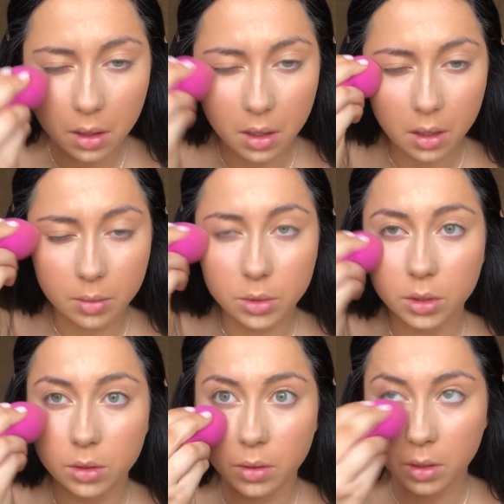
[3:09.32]
then I'm
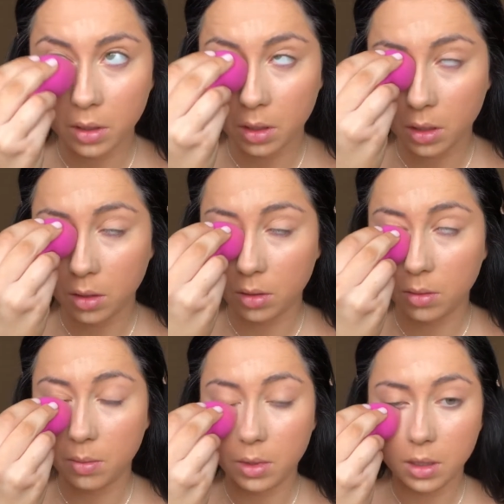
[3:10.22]
just going
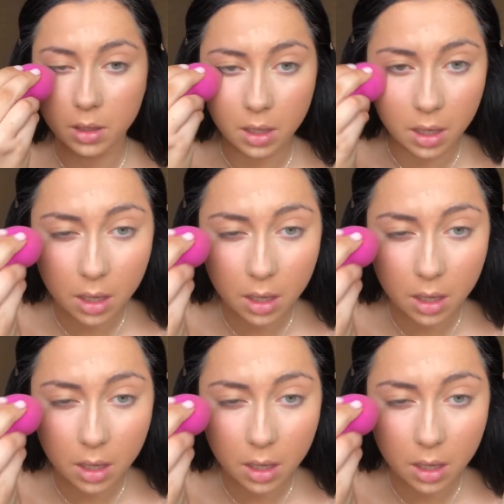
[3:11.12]
to blend that